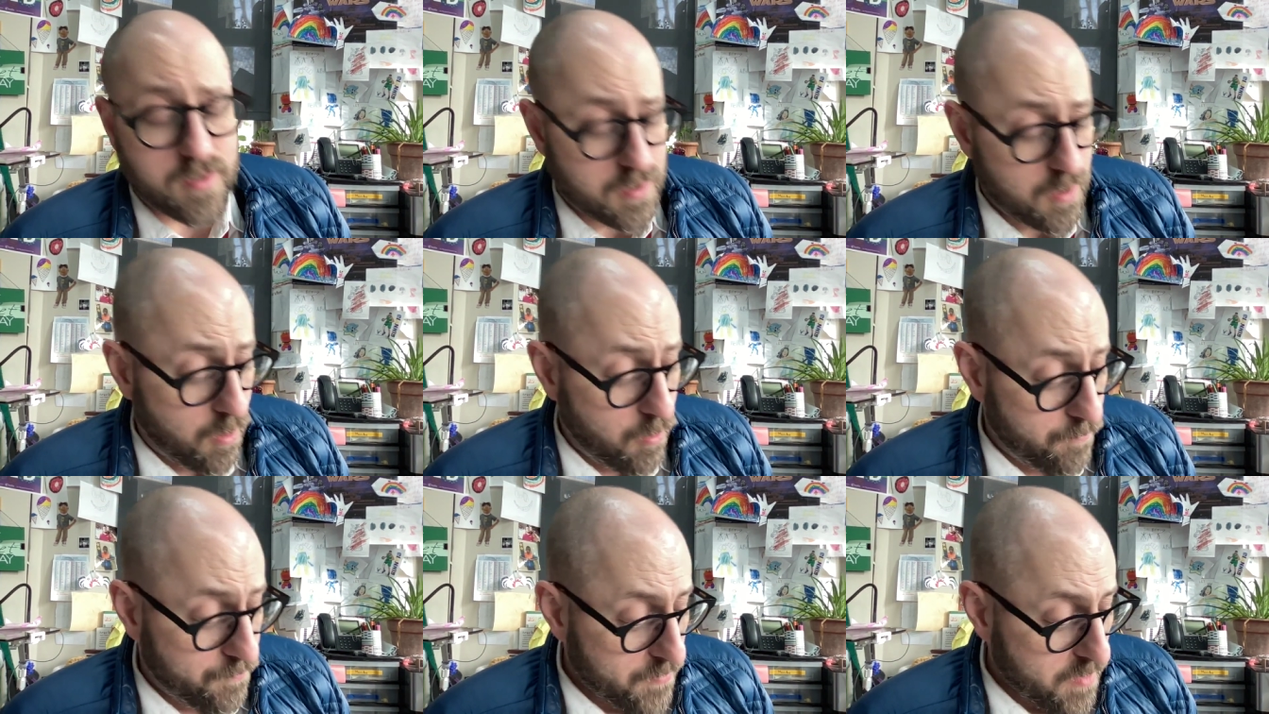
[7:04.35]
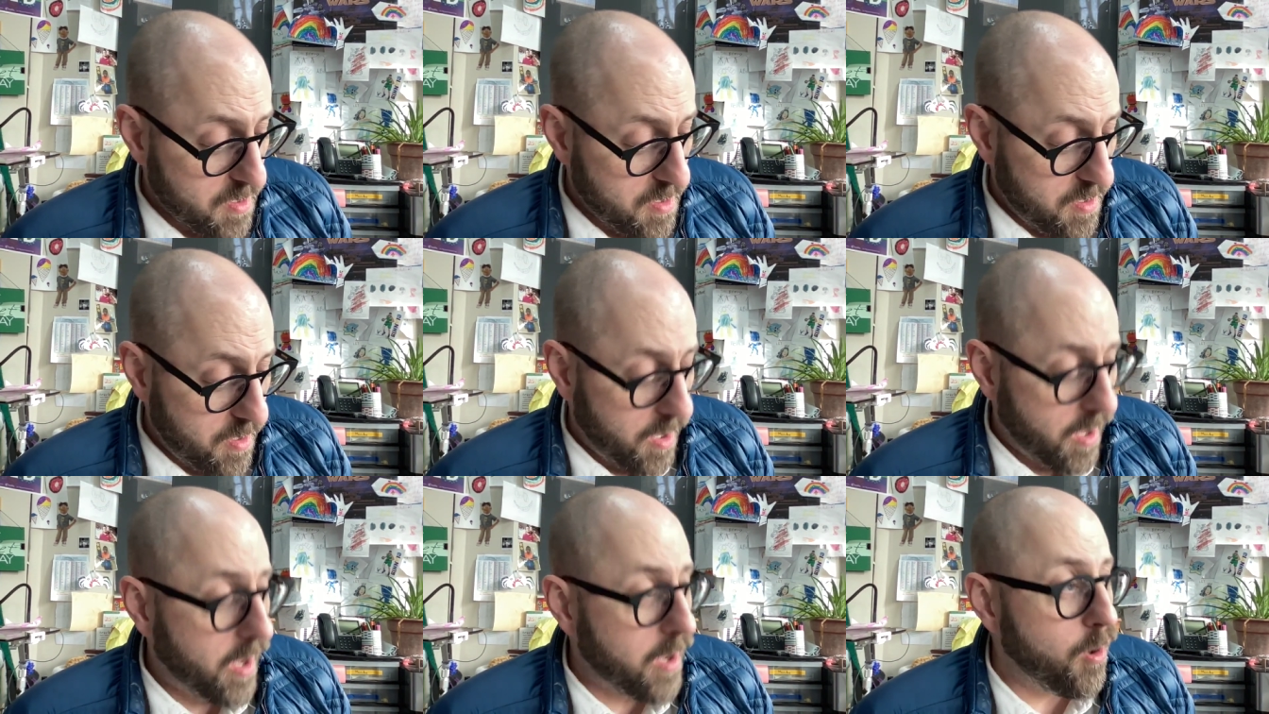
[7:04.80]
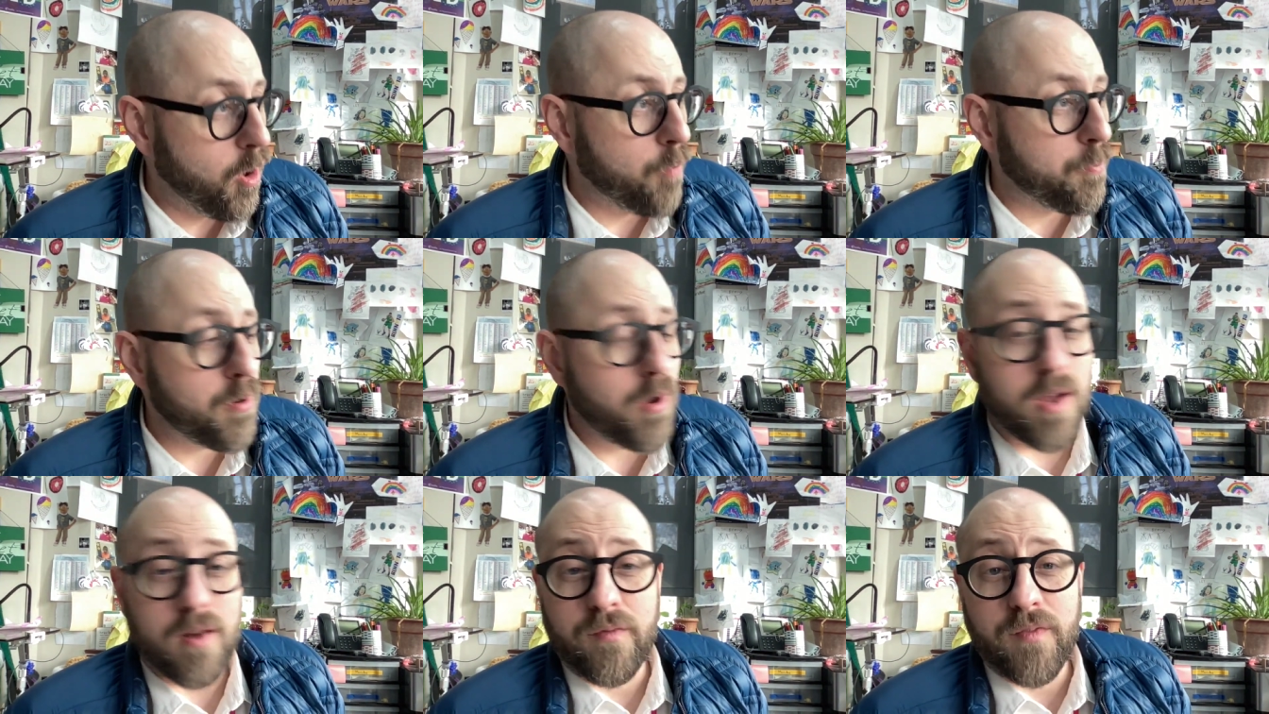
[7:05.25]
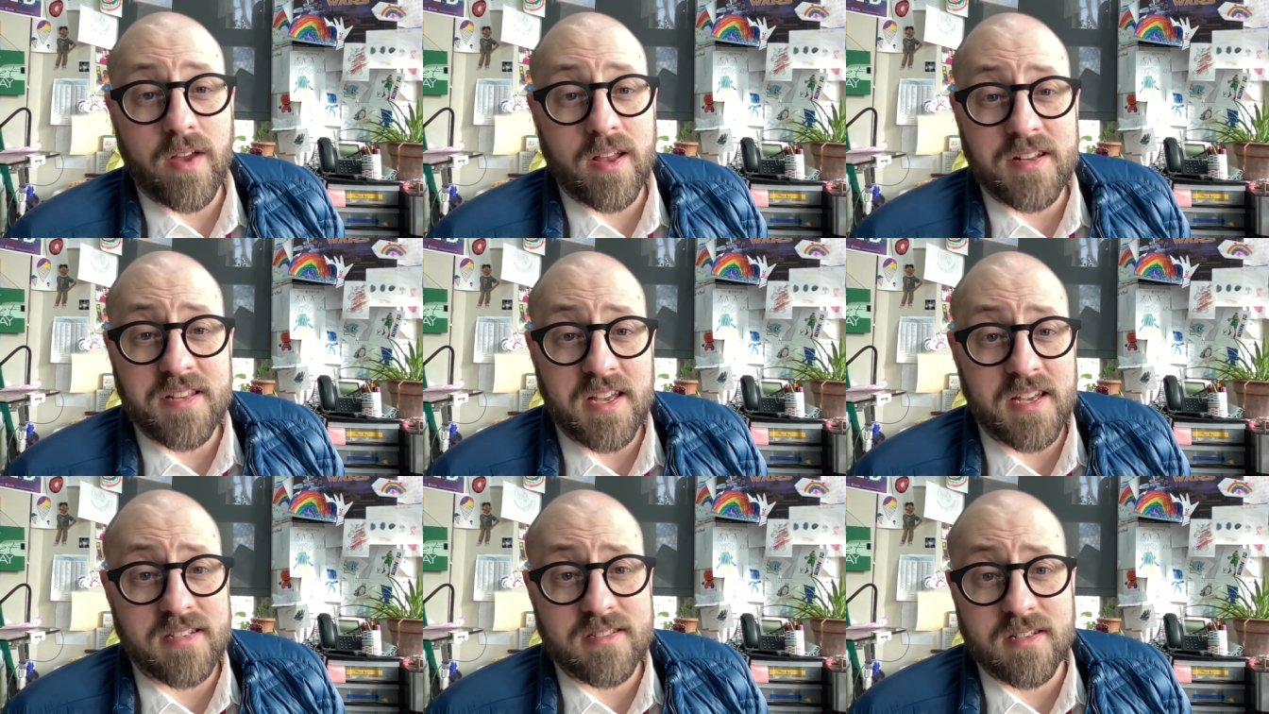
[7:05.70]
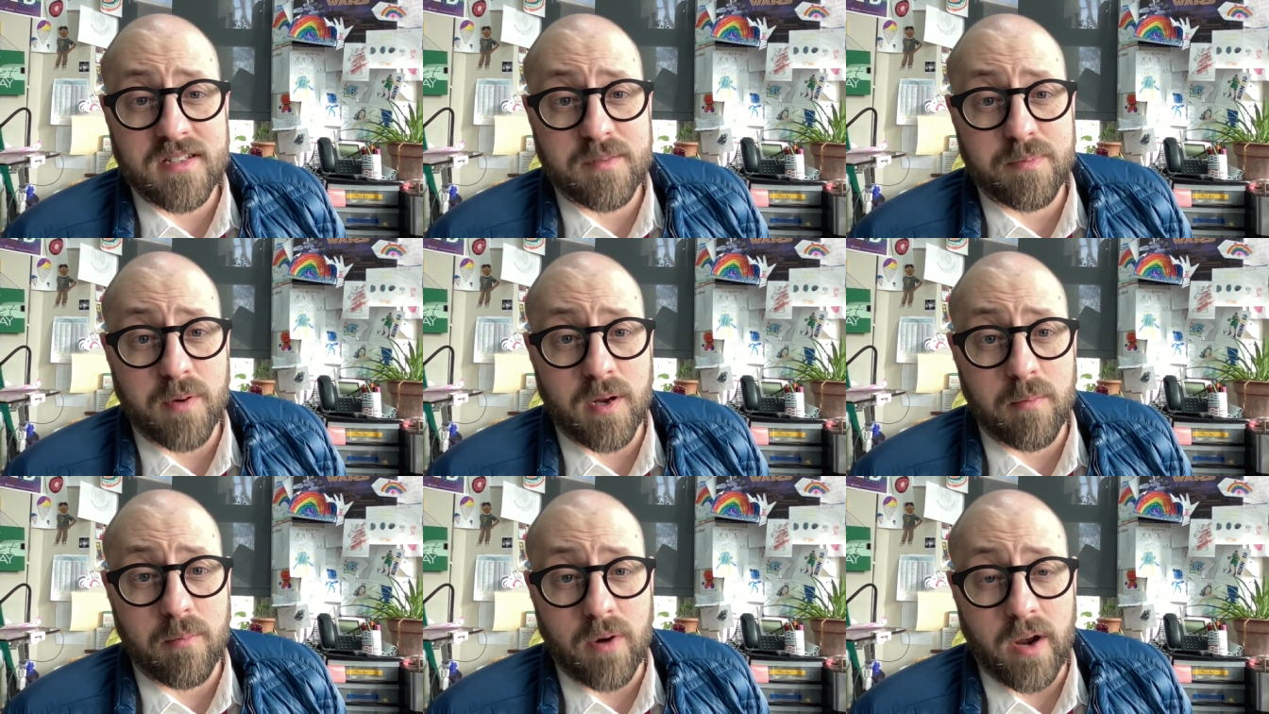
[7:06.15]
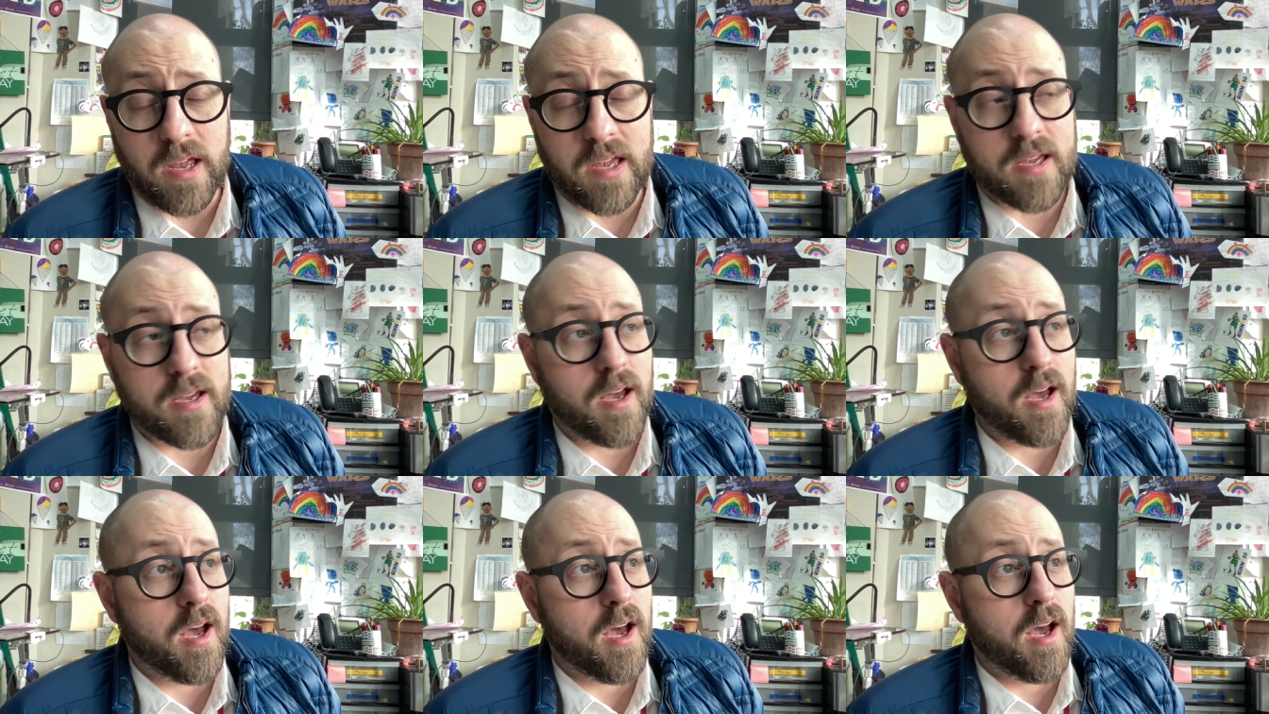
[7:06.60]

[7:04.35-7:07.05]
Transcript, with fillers: So, I hope you had a fantastic spring break.